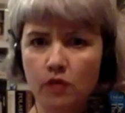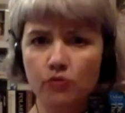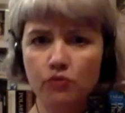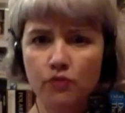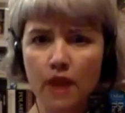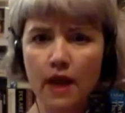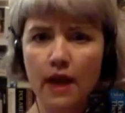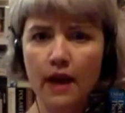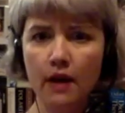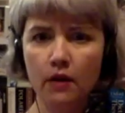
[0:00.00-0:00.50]

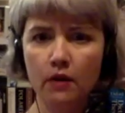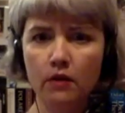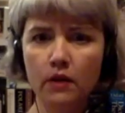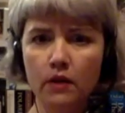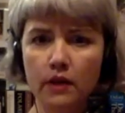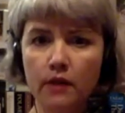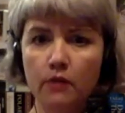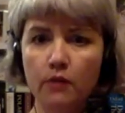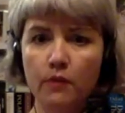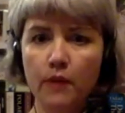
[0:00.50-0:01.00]
growl,
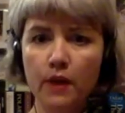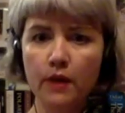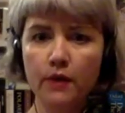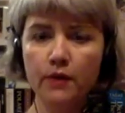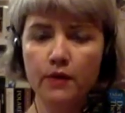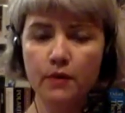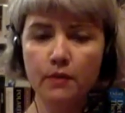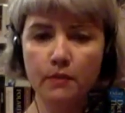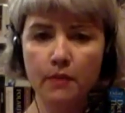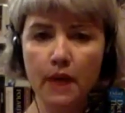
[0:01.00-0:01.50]
and they were
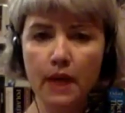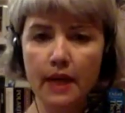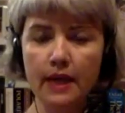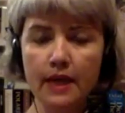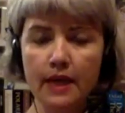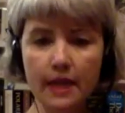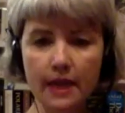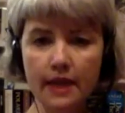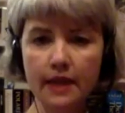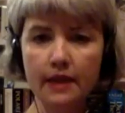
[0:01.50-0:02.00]
both
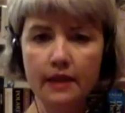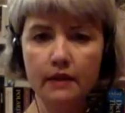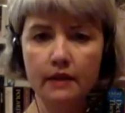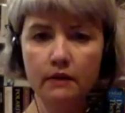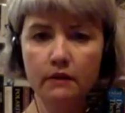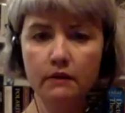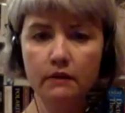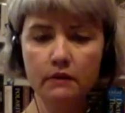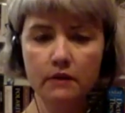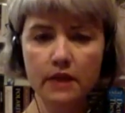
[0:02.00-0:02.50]
completely
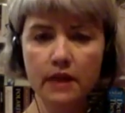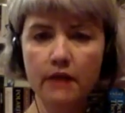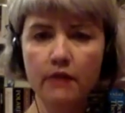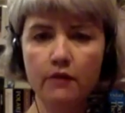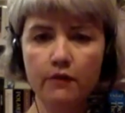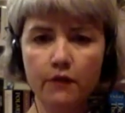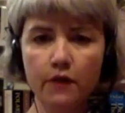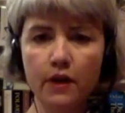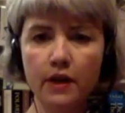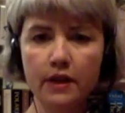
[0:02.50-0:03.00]

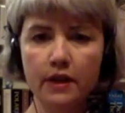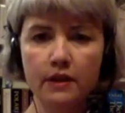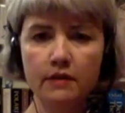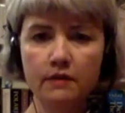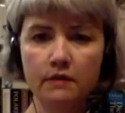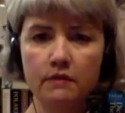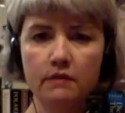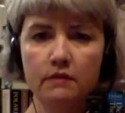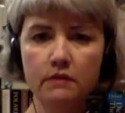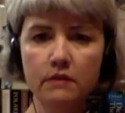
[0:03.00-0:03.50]
terrified
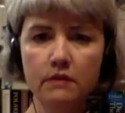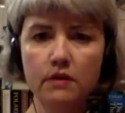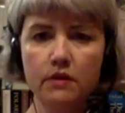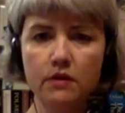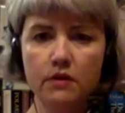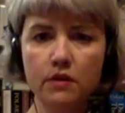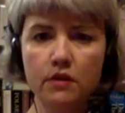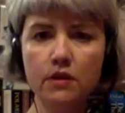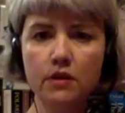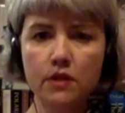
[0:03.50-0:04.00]
and
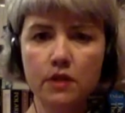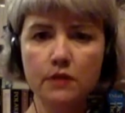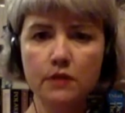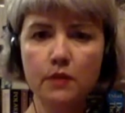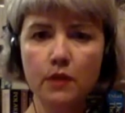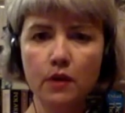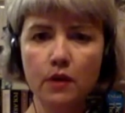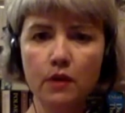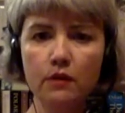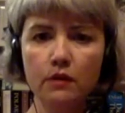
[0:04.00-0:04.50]
stood to the
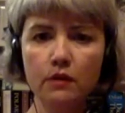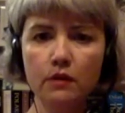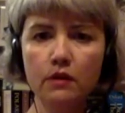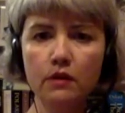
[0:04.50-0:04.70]
spot.